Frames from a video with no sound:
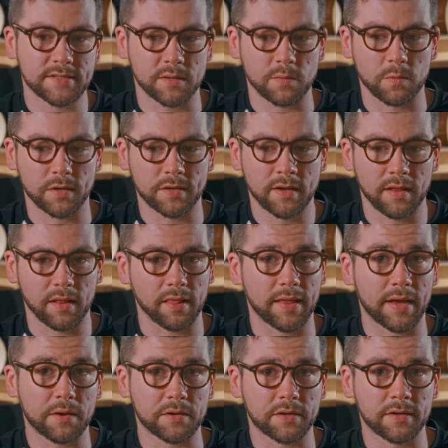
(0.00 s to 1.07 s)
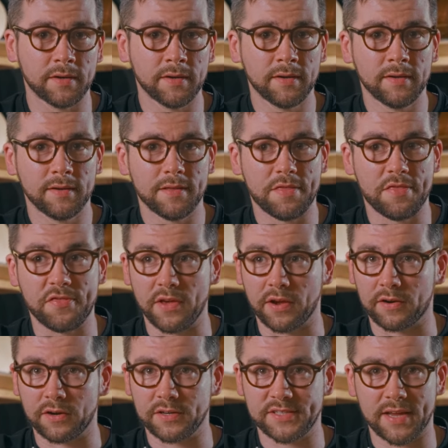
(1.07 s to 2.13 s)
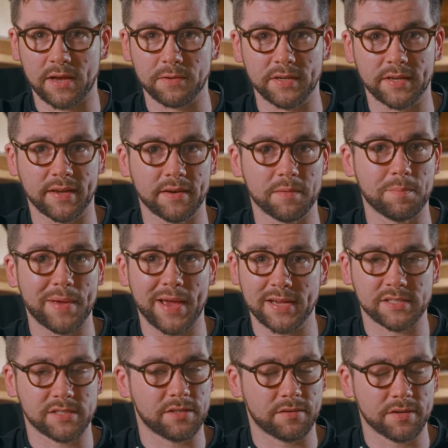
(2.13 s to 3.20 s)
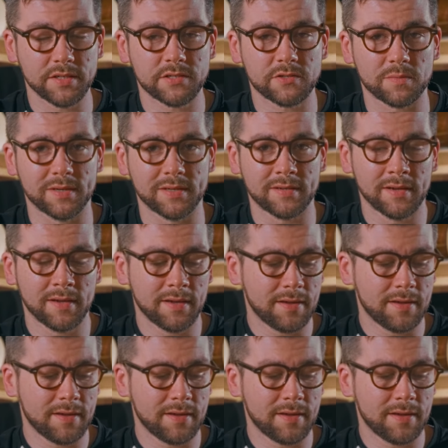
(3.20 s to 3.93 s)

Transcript: somewhat louder, thicker sounding and bassier instrument,